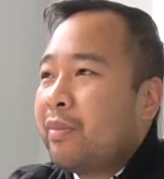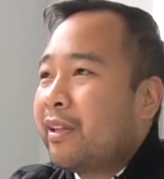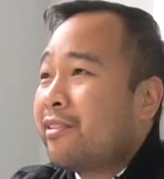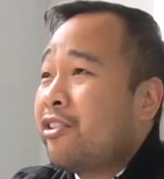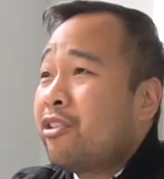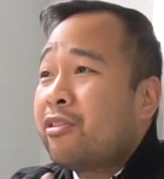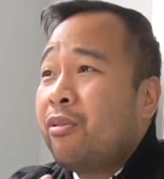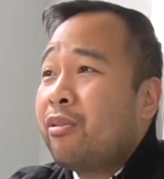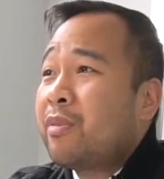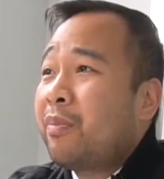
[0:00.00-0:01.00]
because he just
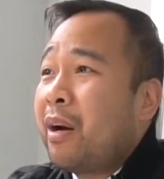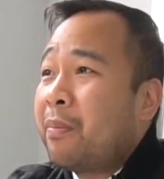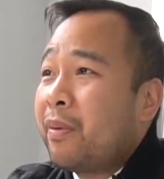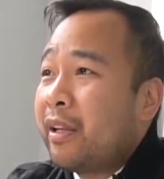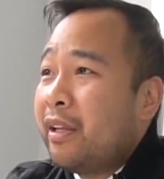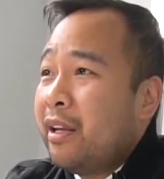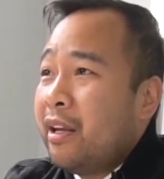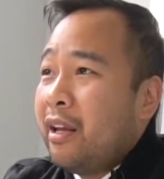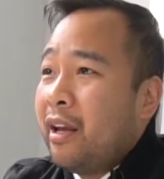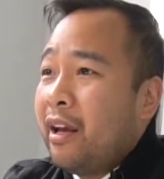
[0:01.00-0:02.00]
sold his property
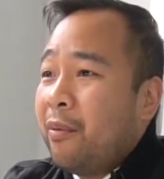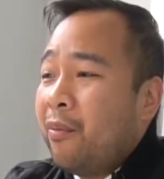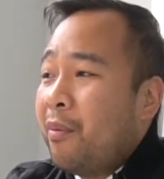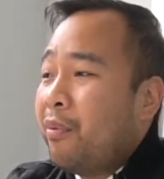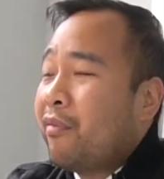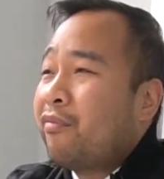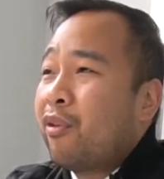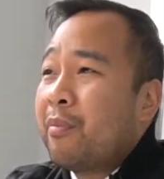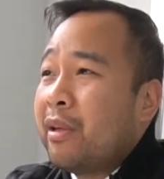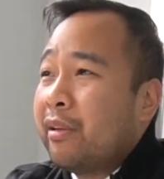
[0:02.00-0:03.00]
at
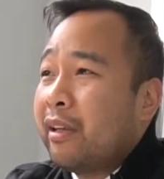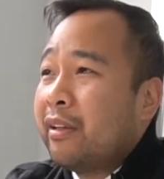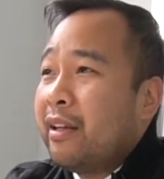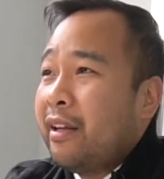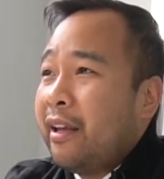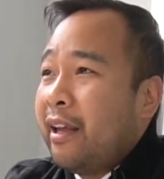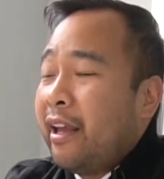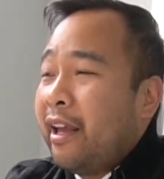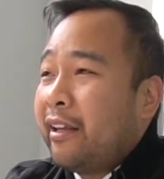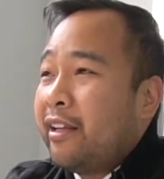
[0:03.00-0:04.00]
1.4 million,
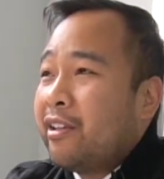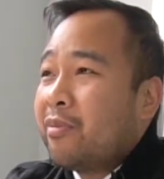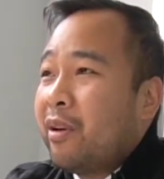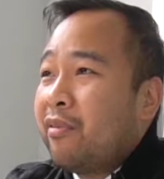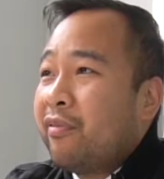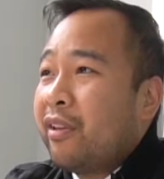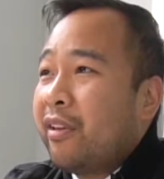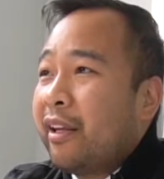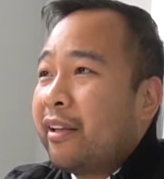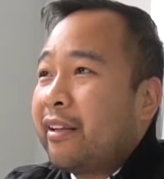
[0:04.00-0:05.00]
and he does want to feel
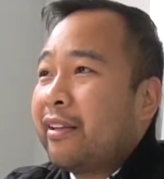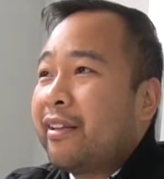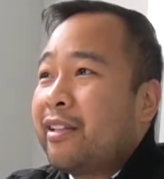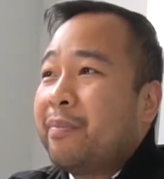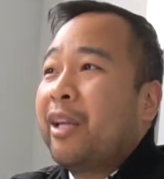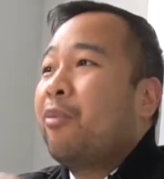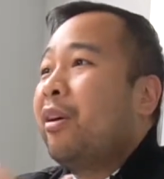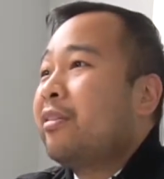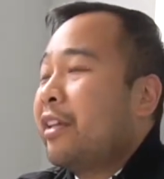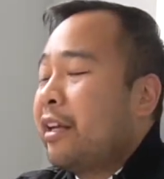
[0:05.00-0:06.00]
like he's being
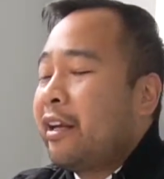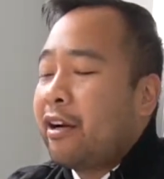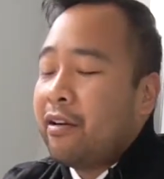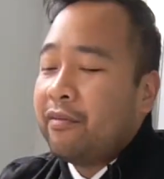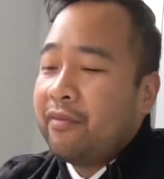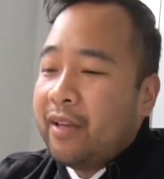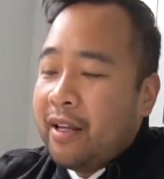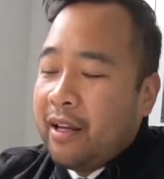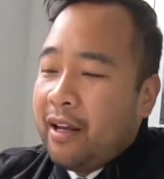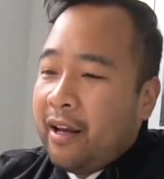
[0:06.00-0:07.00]
well taken care
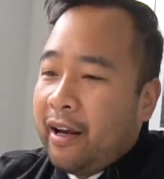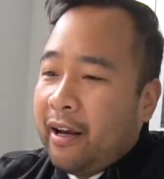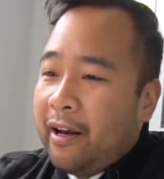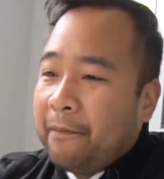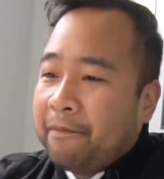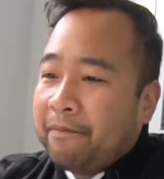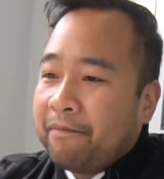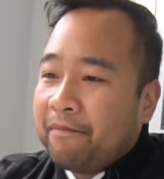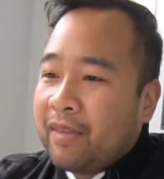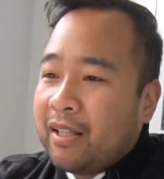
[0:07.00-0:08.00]
of.
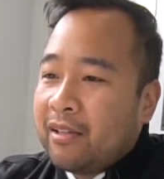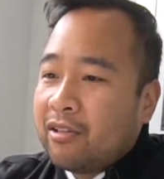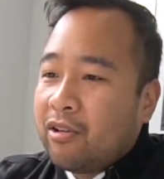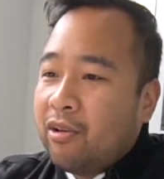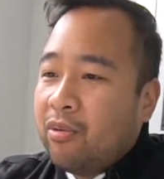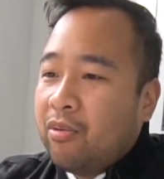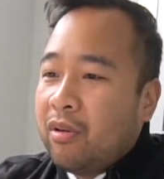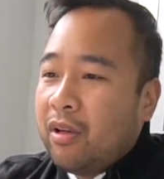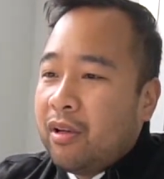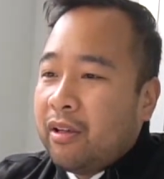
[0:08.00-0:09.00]
So,
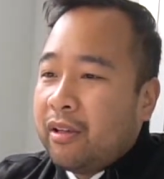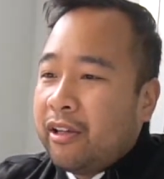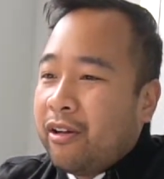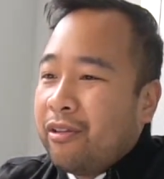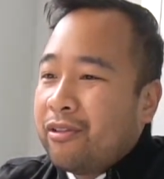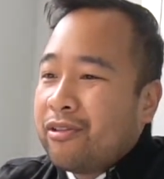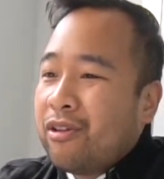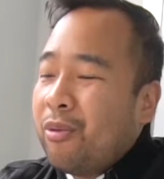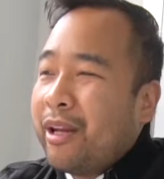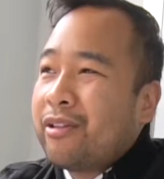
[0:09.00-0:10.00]
you know, there's
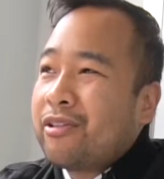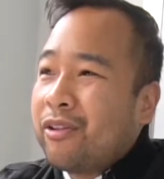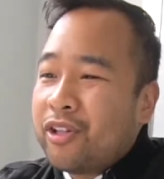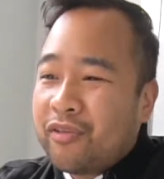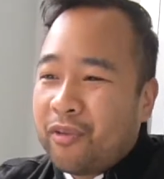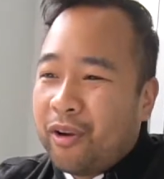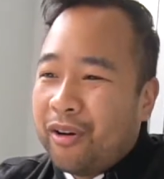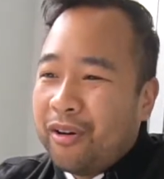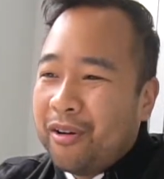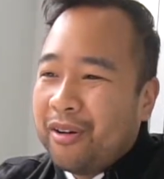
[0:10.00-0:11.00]
no way to search
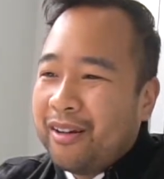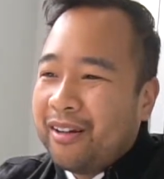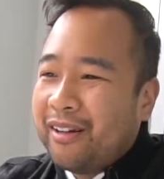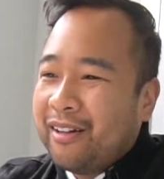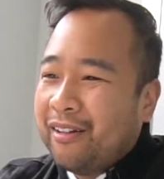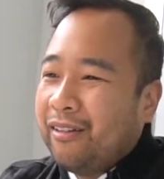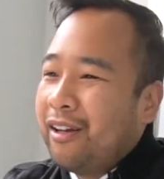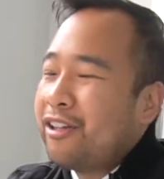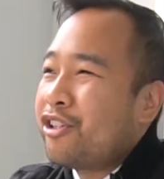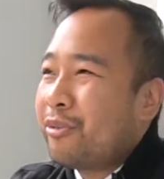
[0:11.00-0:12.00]
for
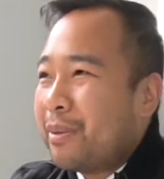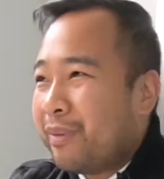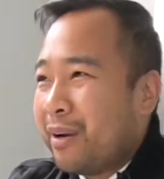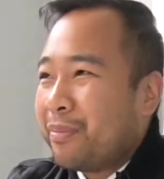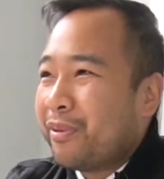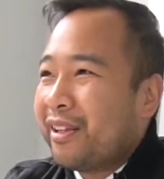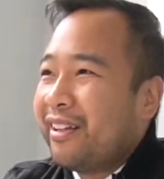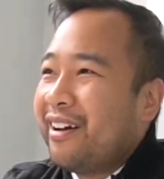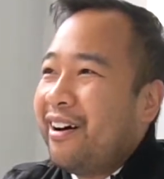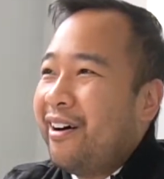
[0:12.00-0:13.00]
luxury
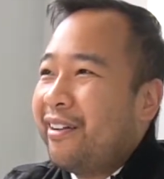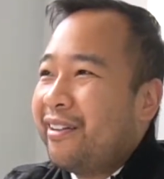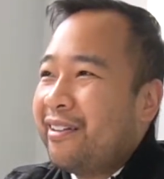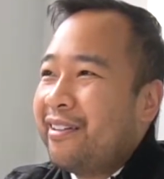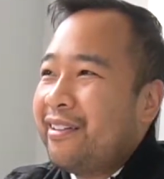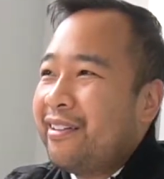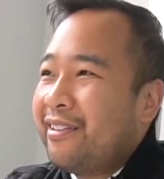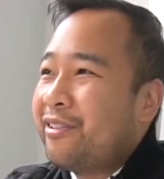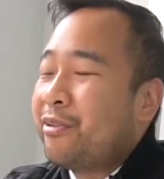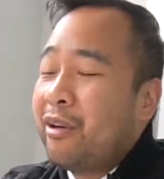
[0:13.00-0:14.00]
property on
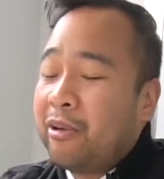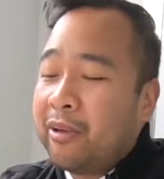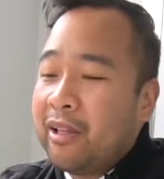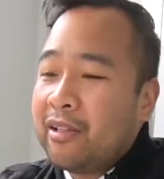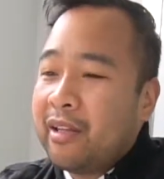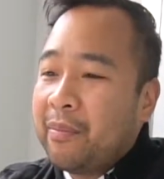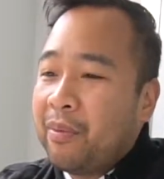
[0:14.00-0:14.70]
the Toronto Real Estate